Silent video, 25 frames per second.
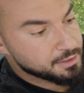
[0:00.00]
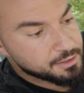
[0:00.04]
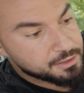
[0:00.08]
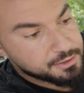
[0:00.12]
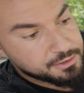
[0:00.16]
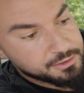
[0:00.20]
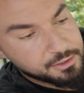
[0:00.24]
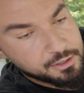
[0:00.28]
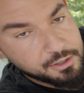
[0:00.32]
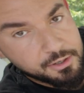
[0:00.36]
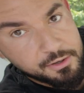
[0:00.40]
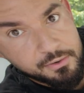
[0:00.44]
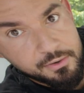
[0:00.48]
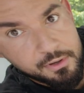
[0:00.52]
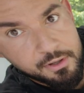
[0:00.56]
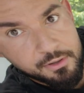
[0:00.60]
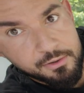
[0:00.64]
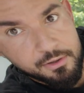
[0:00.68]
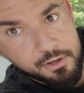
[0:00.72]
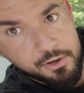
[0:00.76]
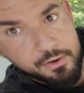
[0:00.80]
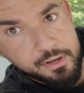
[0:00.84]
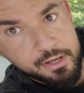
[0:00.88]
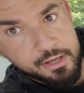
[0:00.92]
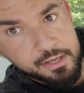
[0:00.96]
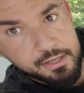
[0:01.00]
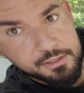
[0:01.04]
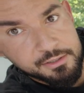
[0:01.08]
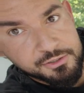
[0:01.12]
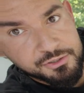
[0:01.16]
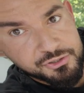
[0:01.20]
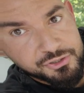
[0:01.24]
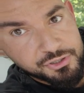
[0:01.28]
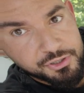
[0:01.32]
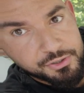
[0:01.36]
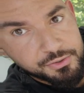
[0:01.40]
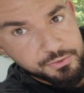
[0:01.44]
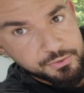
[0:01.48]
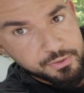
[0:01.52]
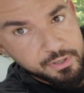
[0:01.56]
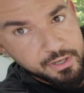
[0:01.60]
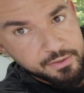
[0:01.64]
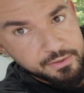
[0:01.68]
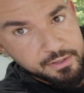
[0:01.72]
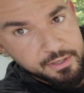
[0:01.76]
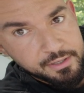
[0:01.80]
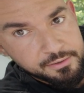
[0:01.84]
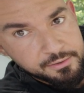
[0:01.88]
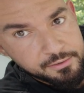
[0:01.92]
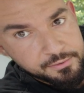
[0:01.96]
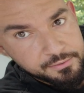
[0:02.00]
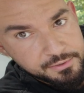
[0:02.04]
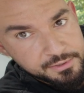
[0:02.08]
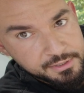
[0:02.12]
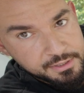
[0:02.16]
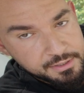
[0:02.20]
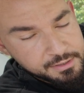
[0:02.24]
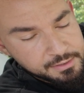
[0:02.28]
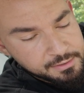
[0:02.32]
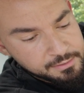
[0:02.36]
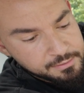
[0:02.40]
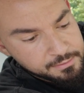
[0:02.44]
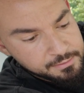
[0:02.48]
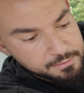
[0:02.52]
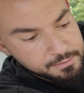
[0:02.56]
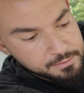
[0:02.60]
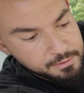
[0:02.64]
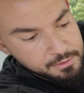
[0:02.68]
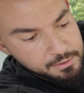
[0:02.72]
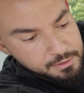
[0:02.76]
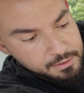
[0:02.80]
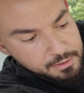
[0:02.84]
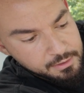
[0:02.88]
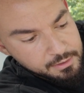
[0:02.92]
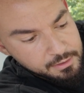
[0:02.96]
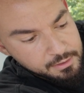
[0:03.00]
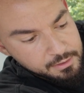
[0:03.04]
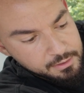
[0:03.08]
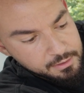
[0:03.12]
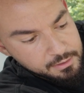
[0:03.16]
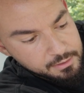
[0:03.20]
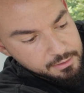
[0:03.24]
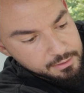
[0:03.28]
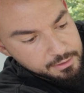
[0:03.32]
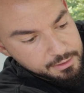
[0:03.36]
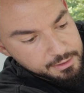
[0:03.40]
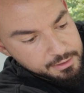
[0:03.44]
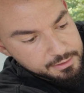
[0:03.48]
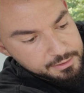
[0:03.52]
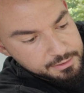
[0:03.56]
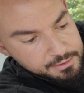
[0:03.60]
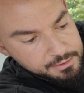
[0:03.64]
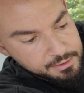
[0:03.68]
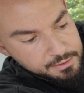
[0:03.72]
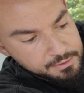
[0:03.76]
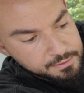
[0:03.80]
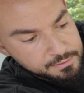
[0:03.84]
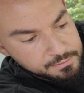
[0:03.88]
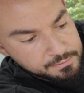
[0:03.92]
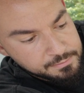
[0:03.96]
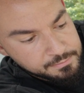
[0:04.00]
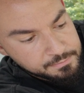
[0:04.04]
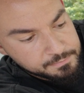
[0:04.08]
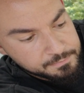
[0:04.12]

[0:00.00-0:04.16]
So I'll go ahead and show you how that goes in, like so.